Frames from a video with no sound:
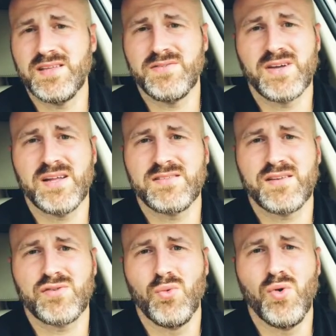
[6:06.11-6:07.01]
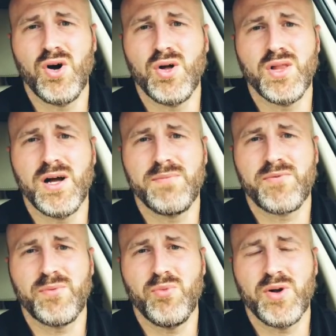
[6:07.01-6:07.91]
they've got such a wall up
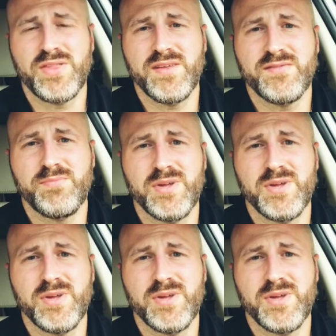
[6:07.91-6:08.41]
from what they've